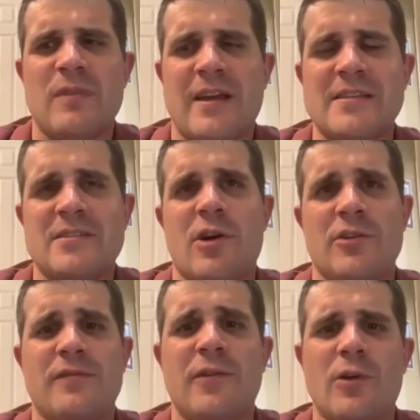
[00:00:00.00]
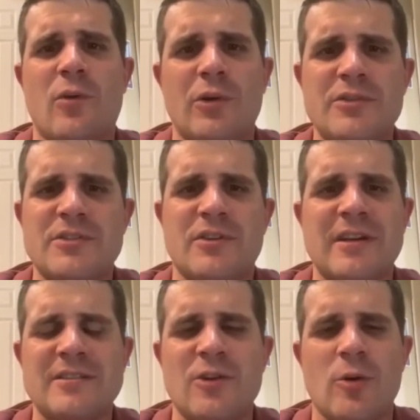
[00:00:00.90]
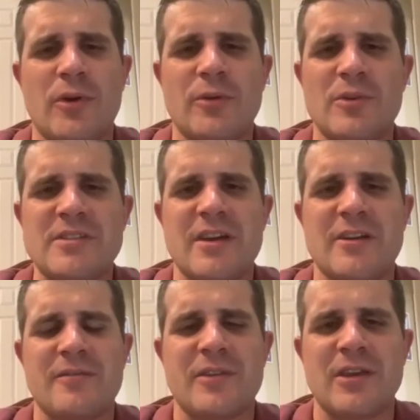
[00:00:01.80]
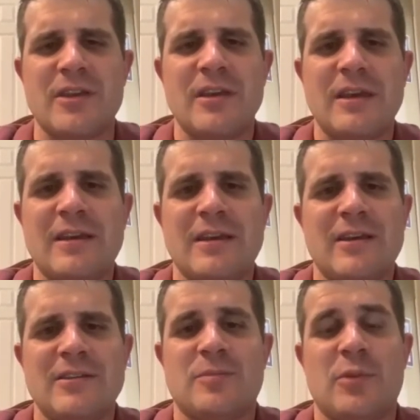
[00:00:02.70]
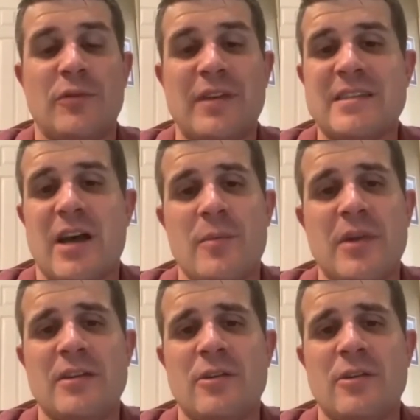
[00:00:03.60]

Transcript: I guess, called the fall quarter, starting in October, was kind of the the perfect timing,